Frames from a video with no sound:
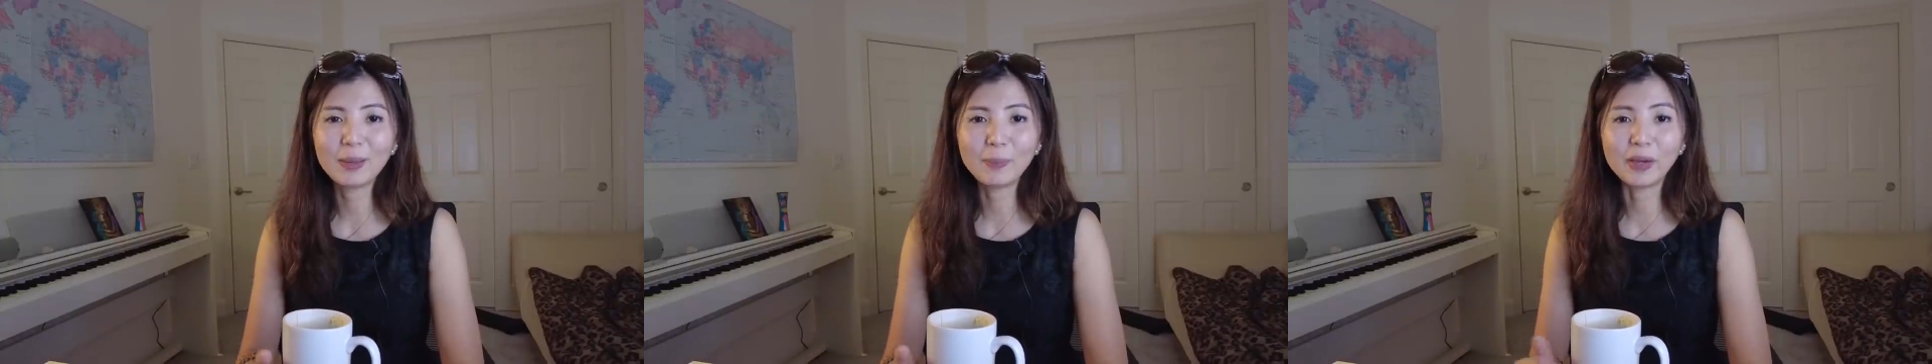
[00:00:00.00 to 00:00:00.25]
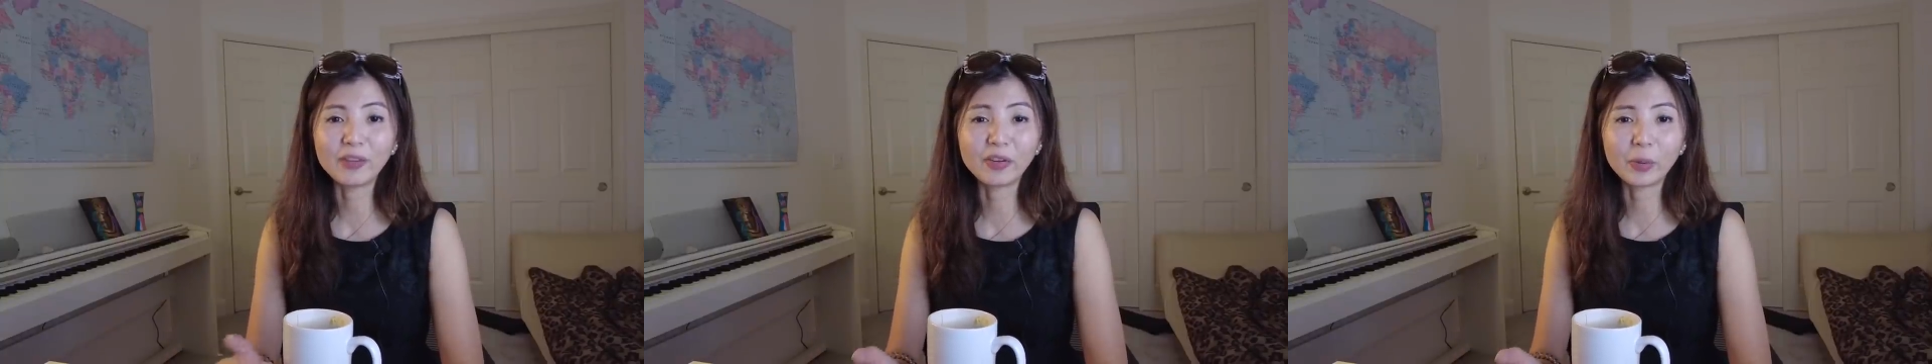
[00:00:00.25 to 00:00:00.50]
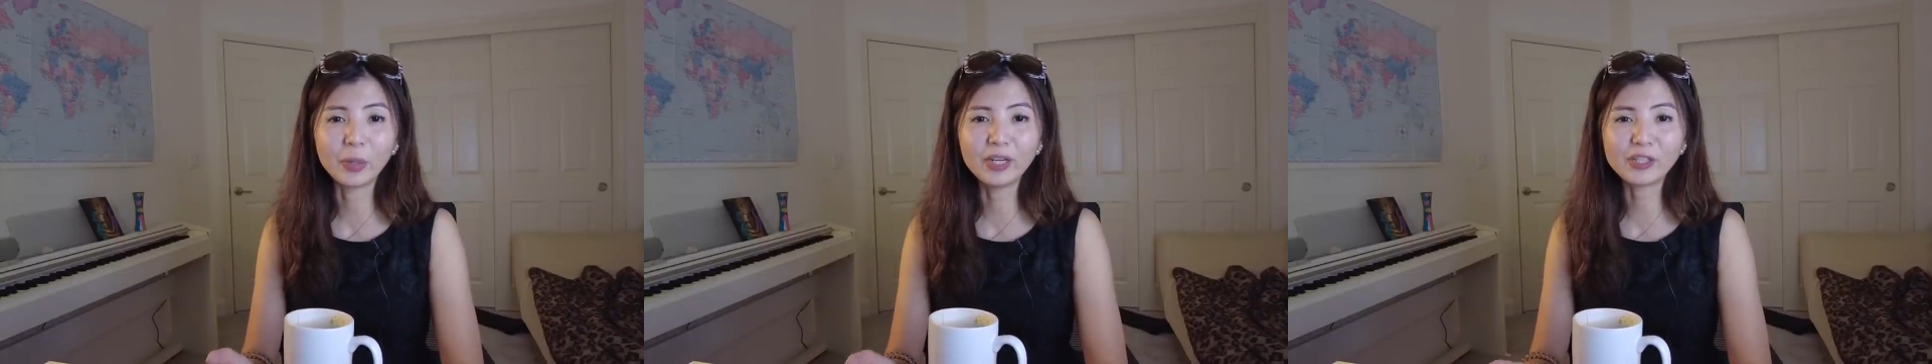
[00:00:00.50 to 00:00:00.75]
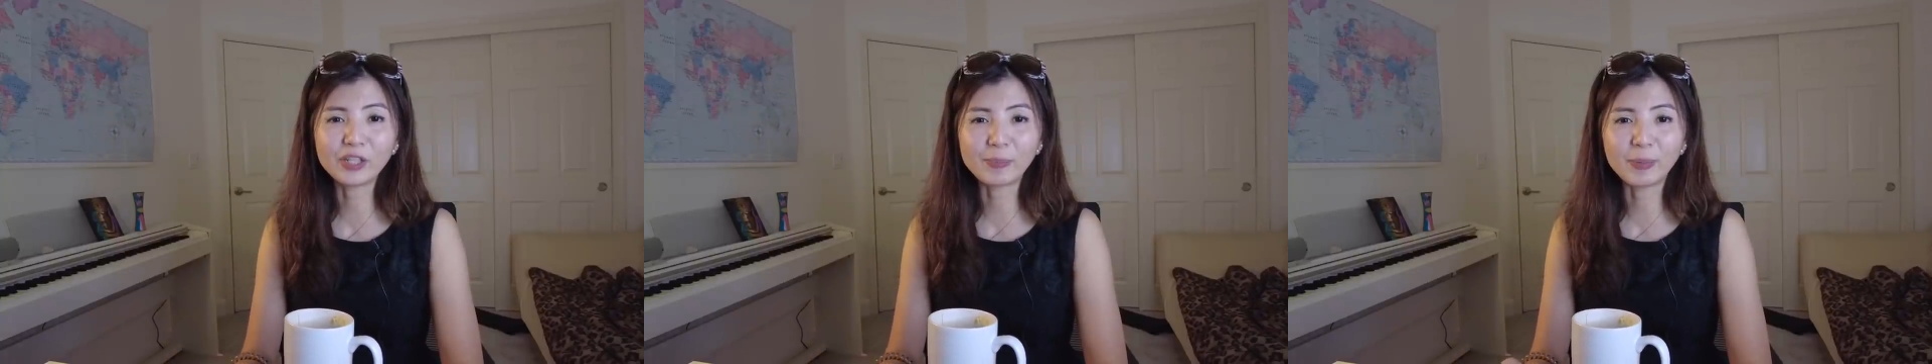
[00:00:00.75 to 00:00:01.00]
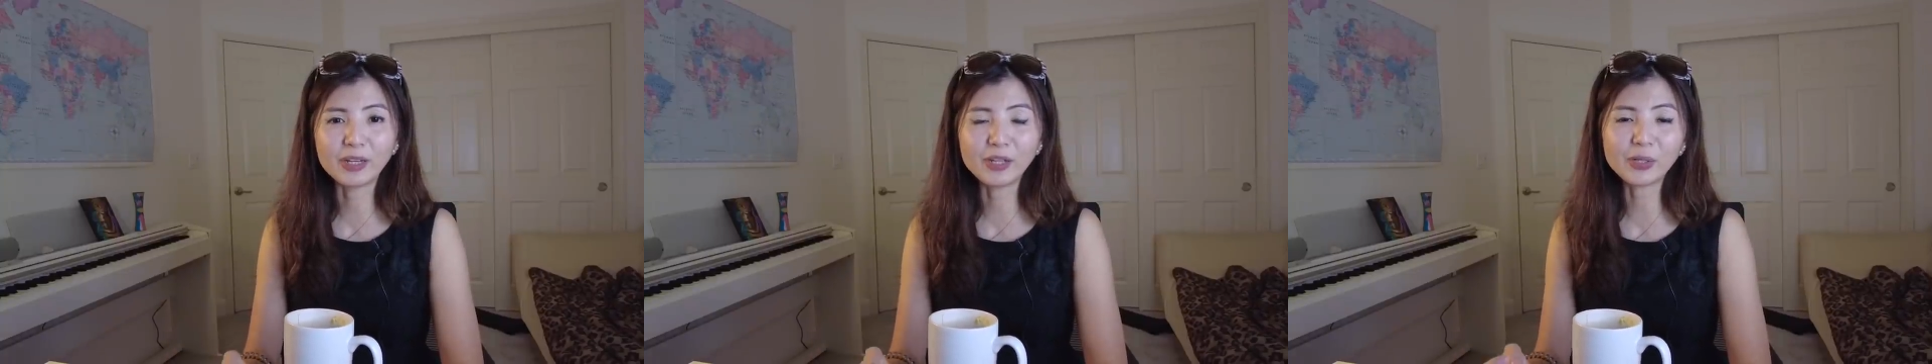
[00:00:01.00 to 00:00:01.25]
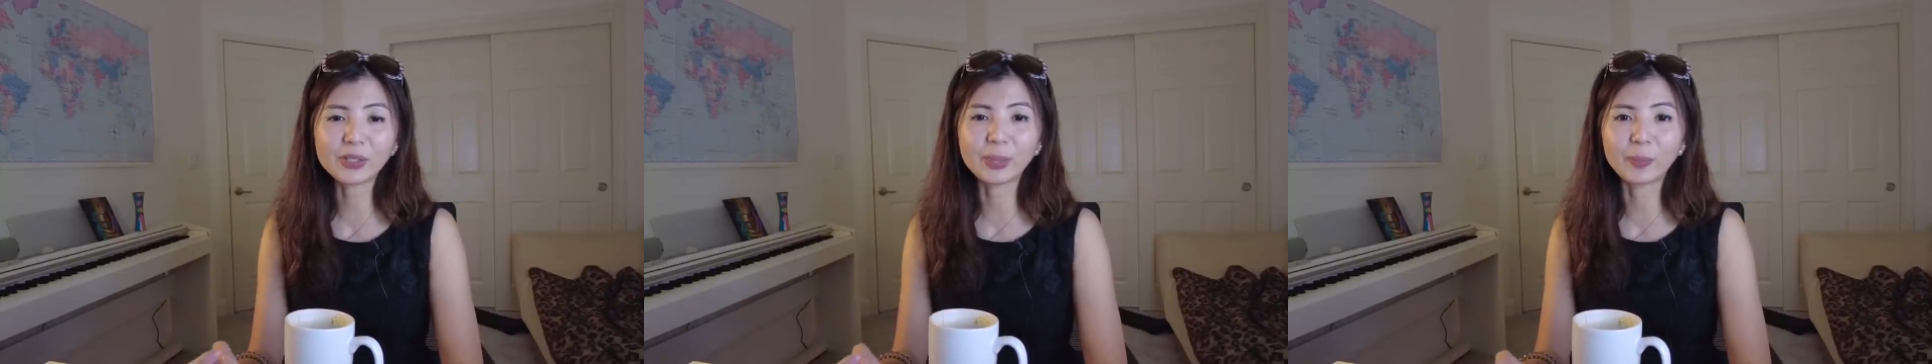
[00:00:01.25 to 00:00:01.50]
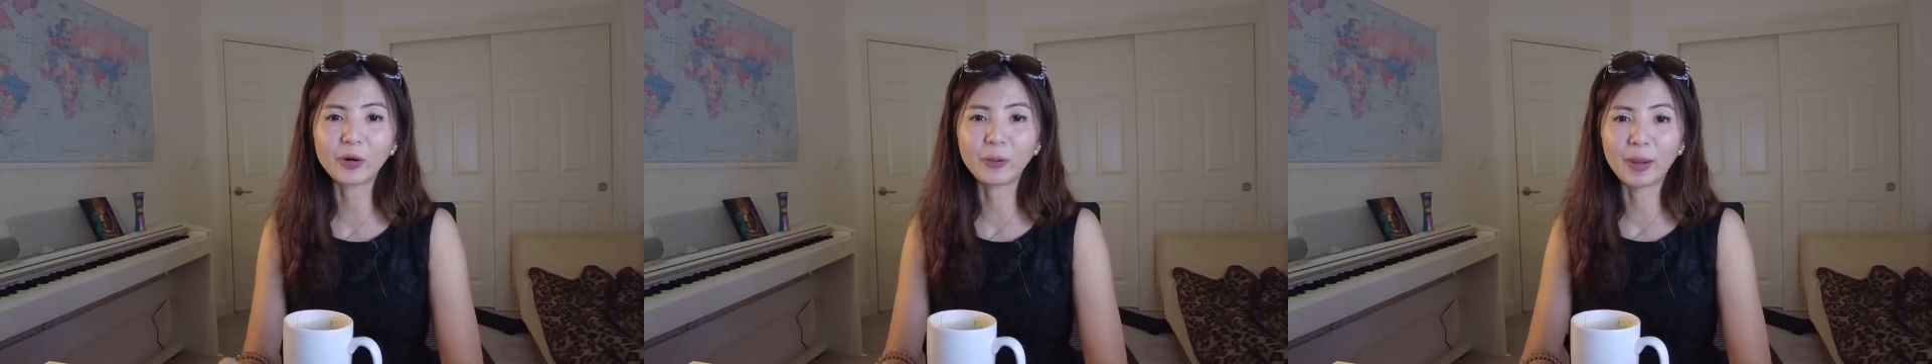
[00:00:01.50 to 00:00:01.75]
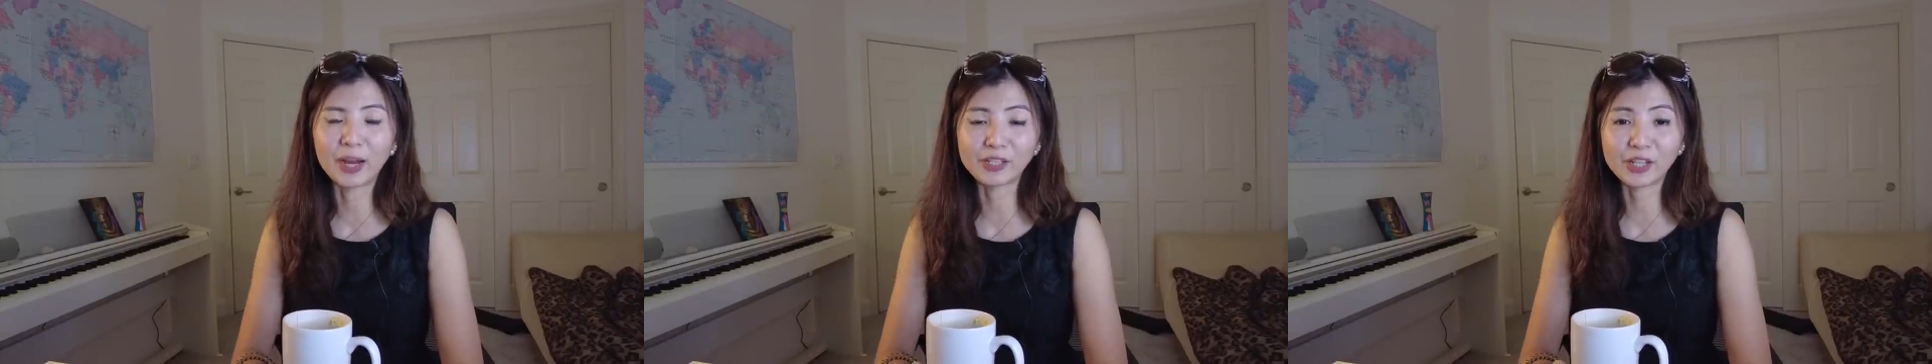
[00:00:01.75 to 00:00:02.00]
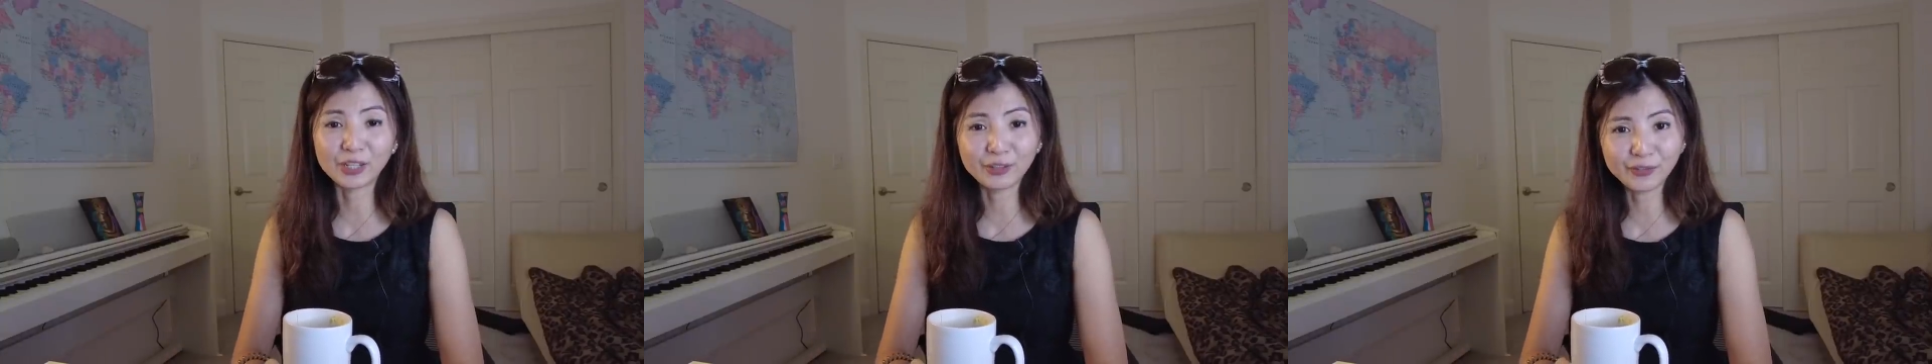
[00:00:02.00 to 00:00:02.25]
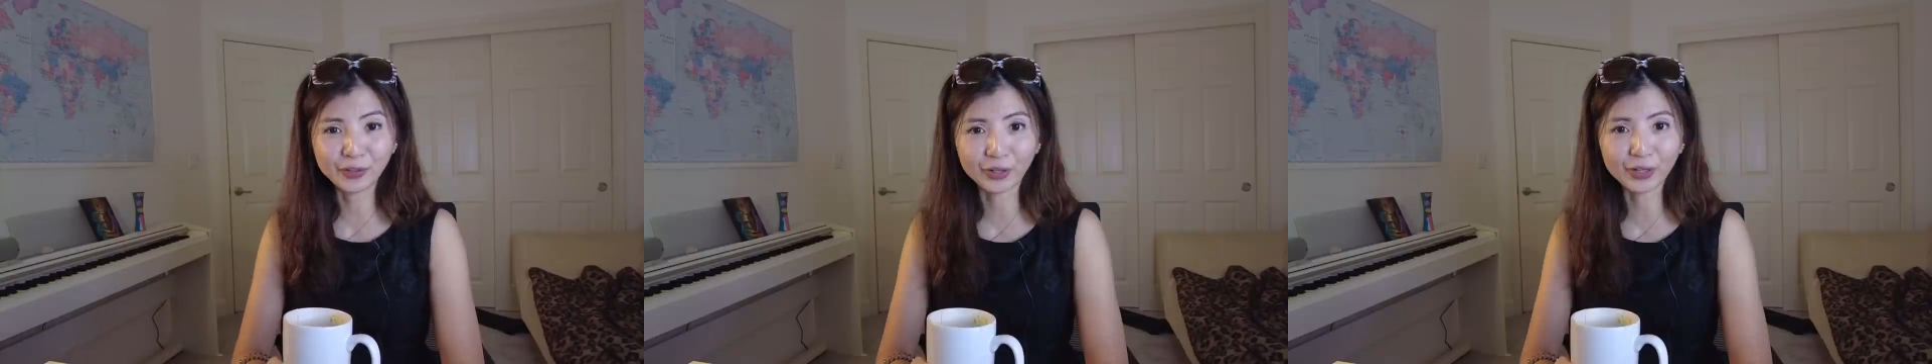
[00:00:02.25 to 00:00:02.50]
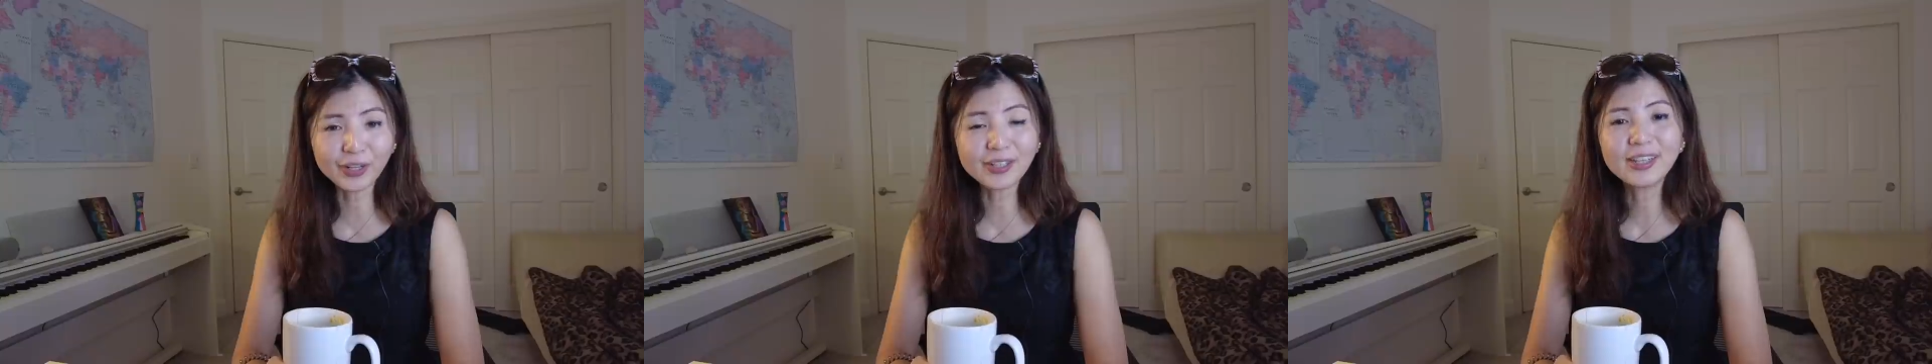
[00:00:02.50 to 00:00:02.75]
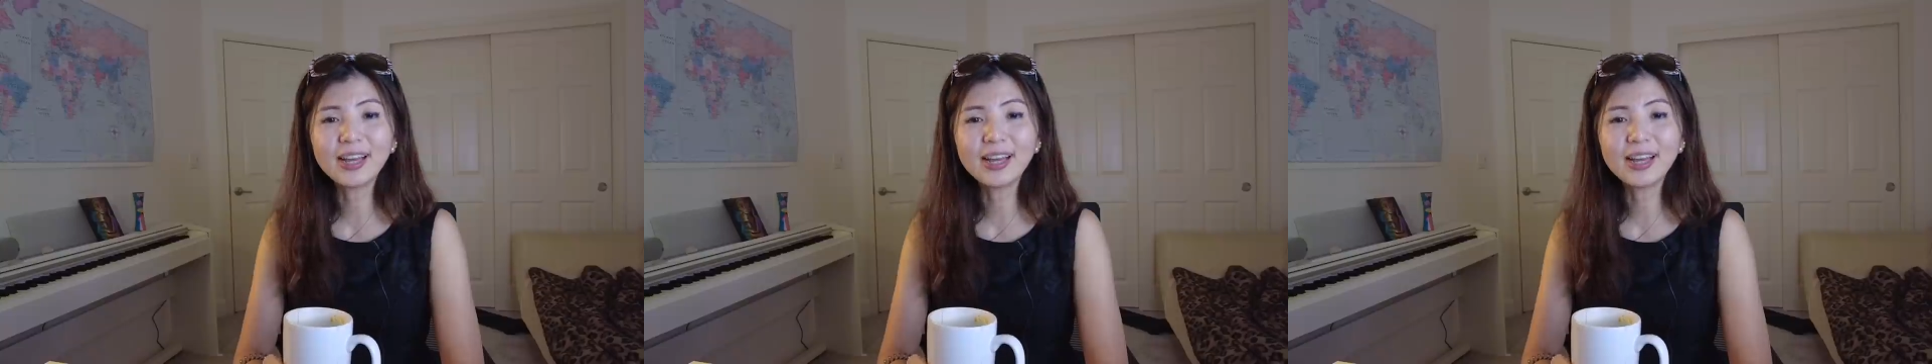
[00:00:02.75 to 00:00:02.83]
but if you want to chip in to support my channel further,